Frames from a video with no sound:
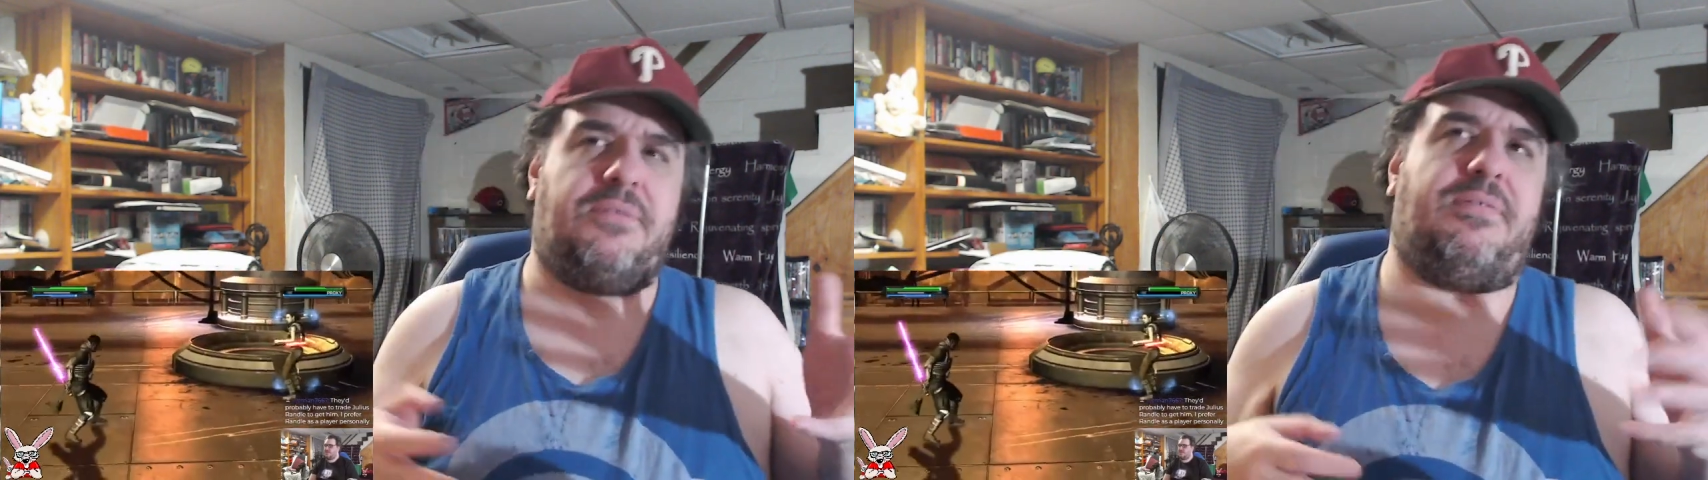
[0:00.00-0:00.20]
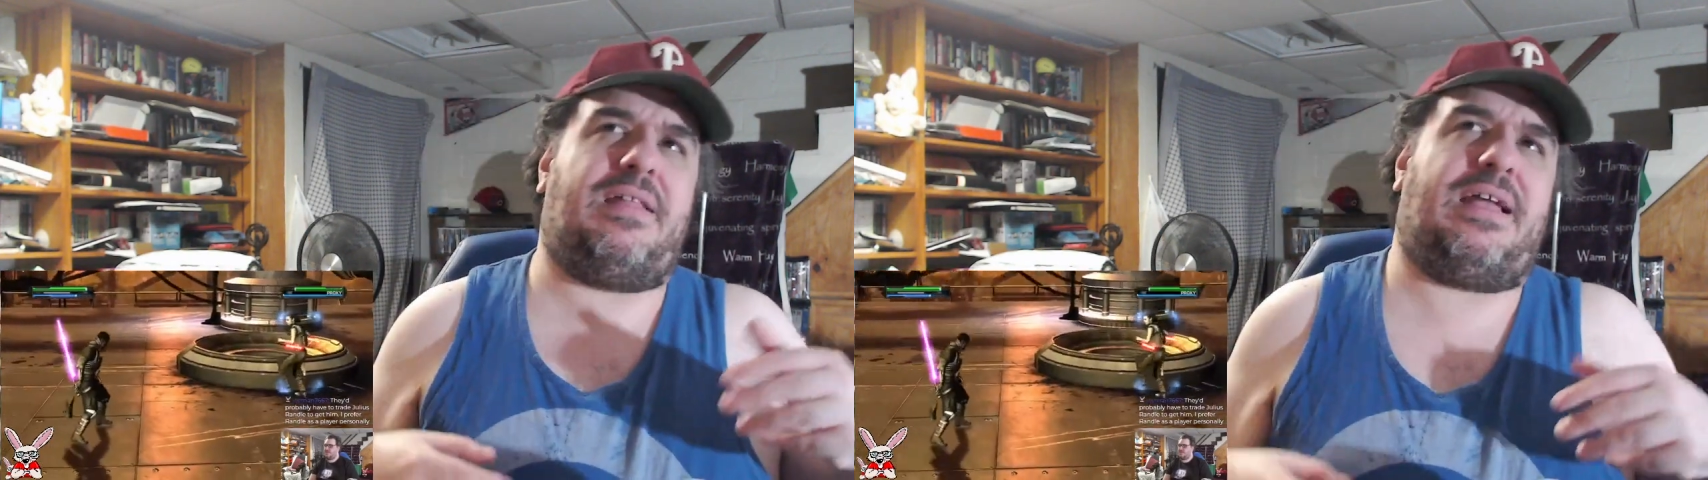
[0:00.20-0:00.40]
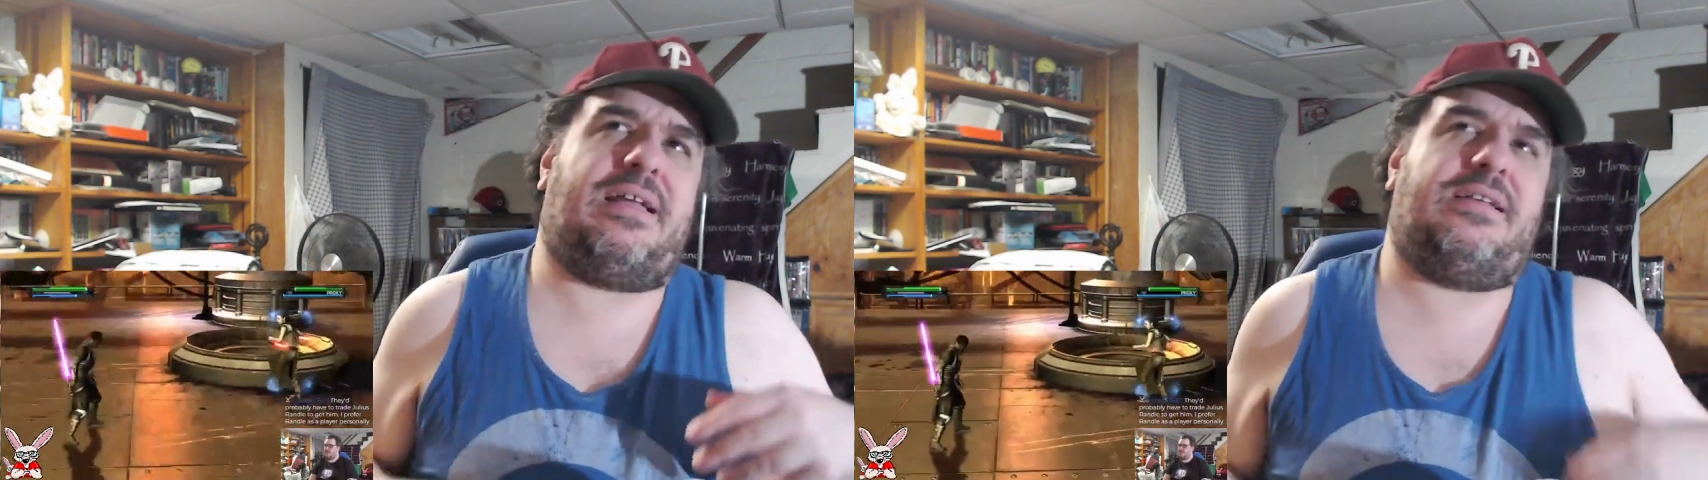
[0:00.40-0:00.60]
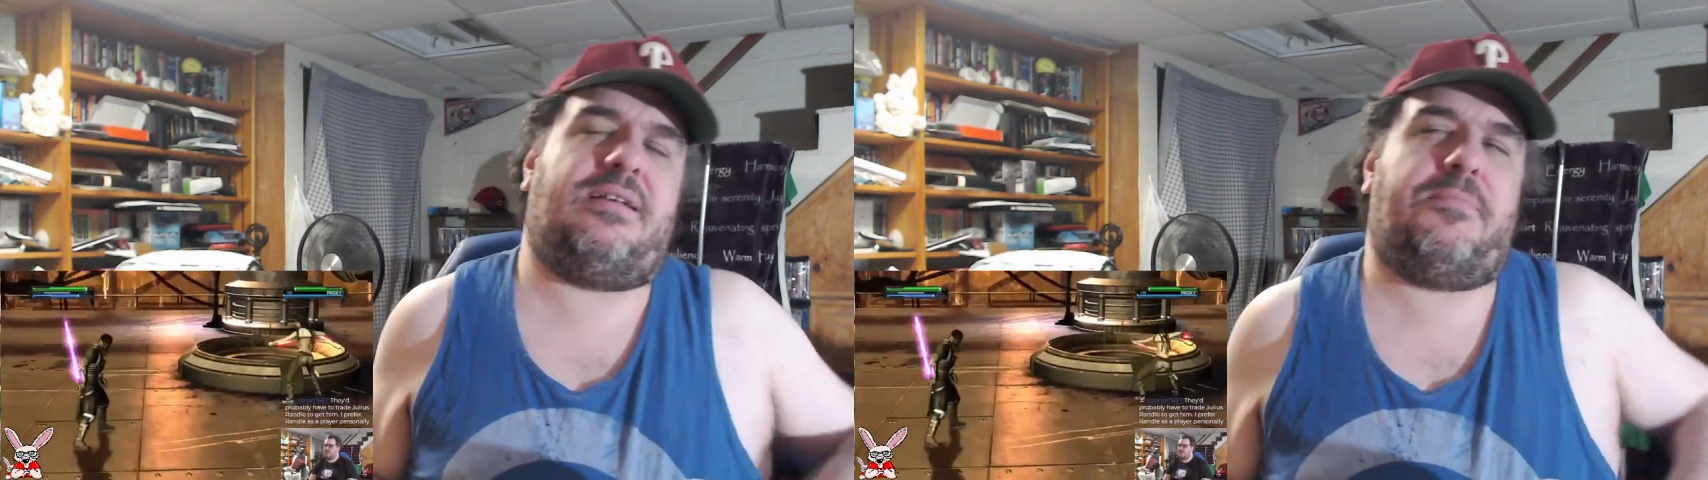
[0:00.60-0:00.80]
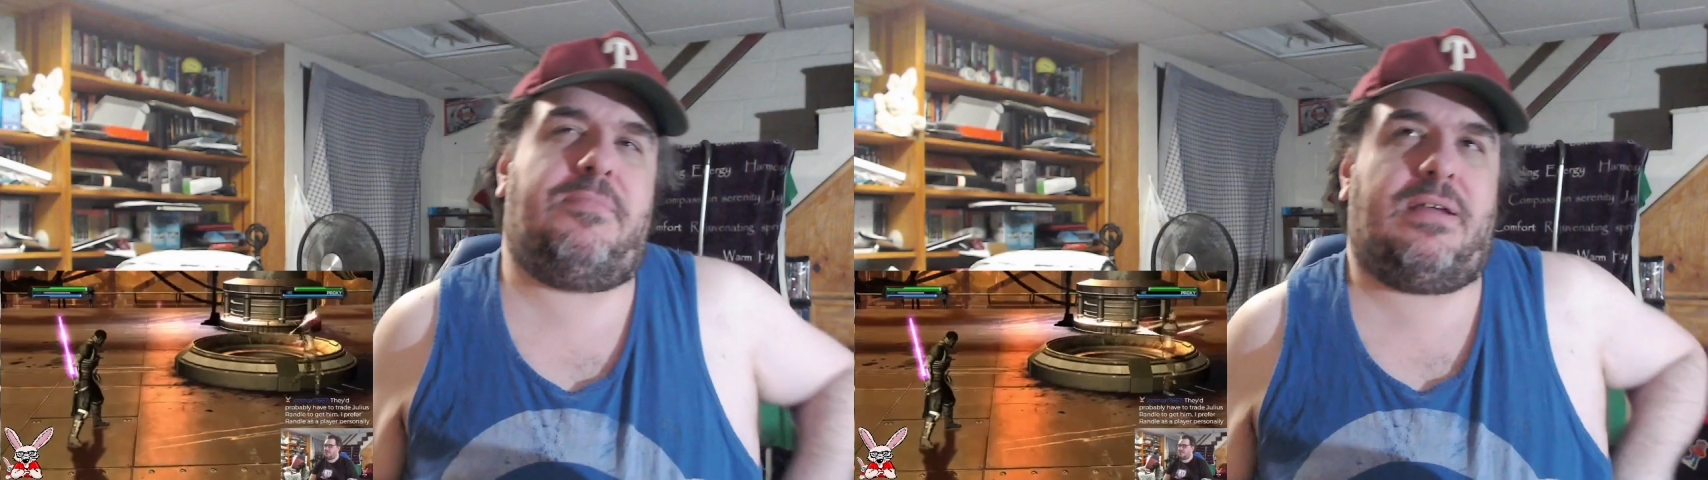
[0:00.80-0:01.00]
of like
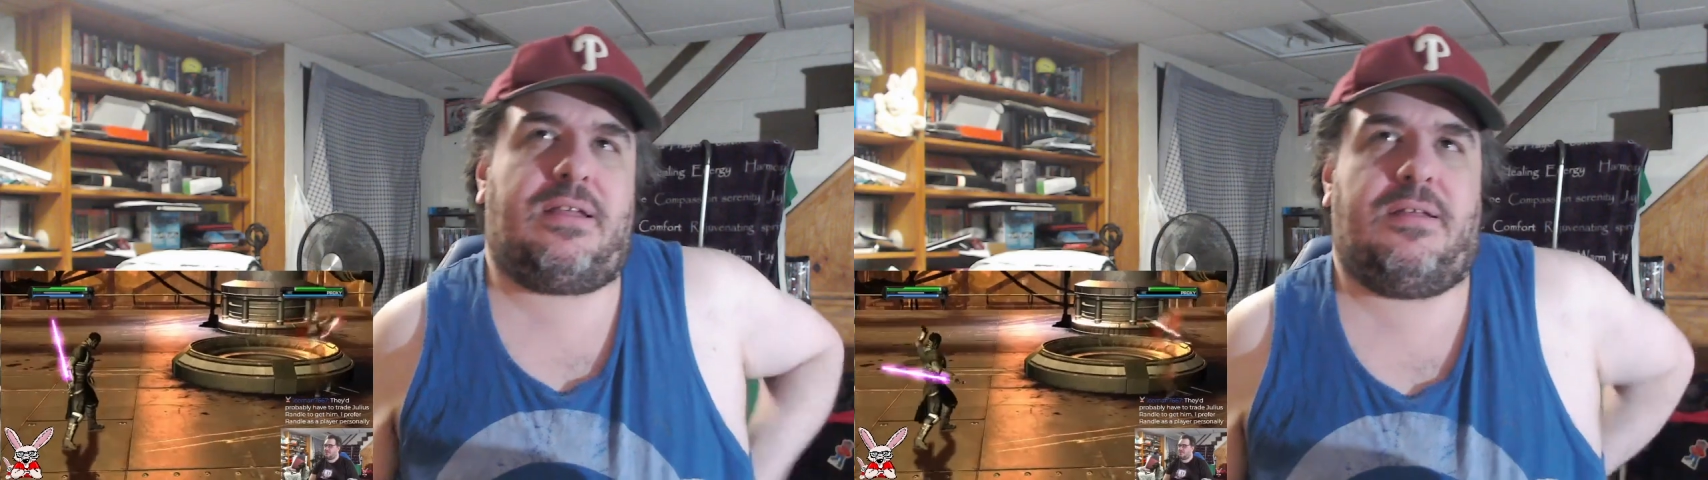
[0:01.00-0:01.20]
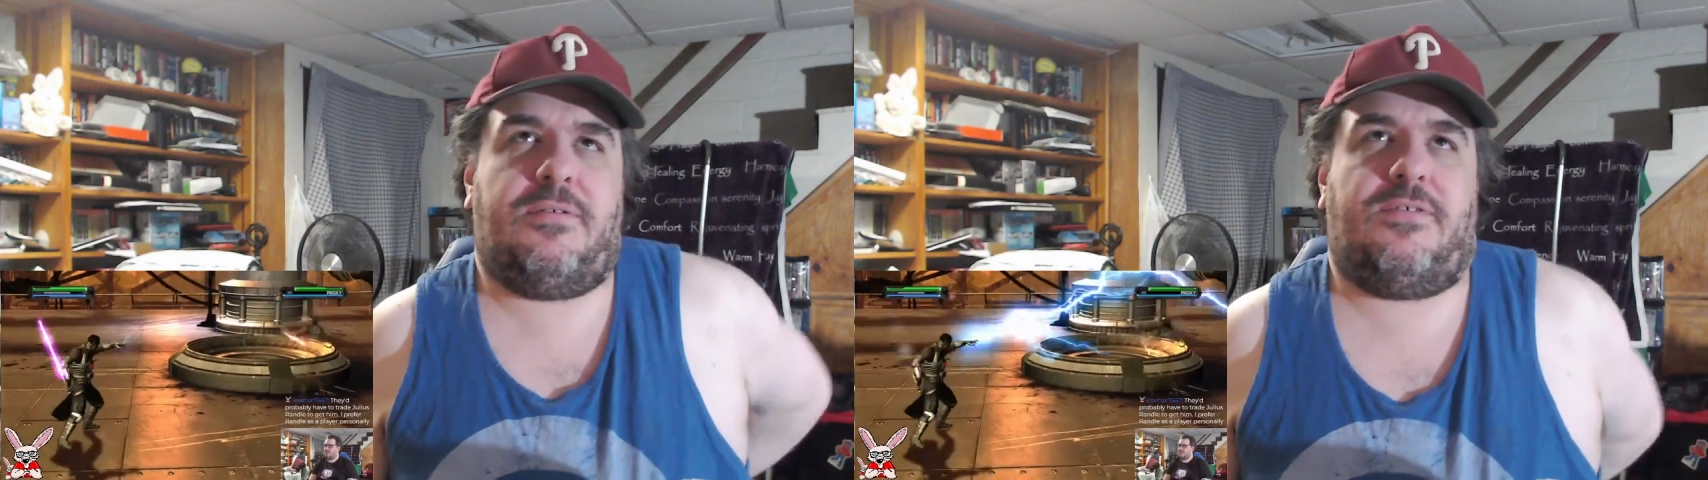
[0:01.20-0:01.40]
a big